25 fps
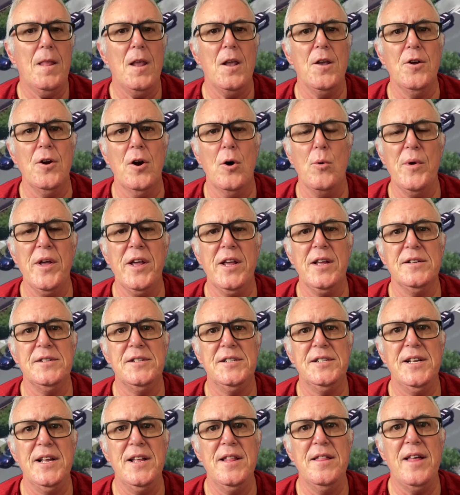you know, we can
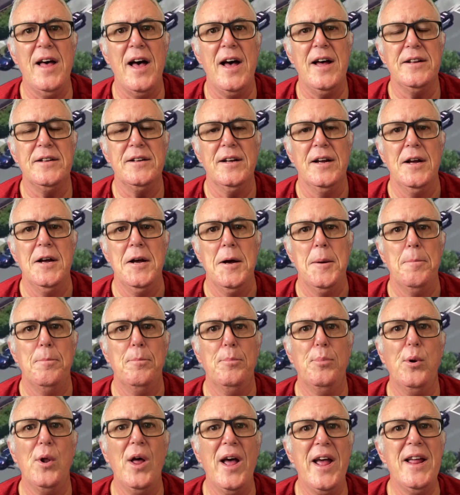see that
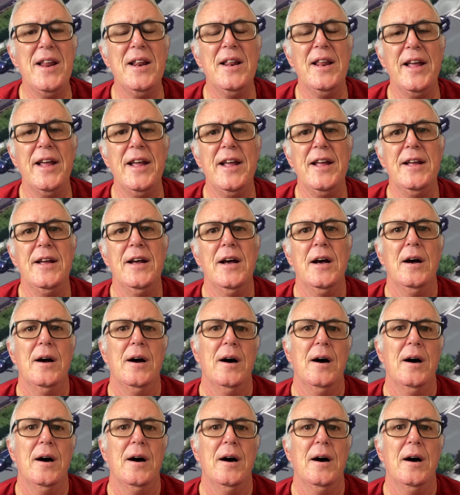plainly.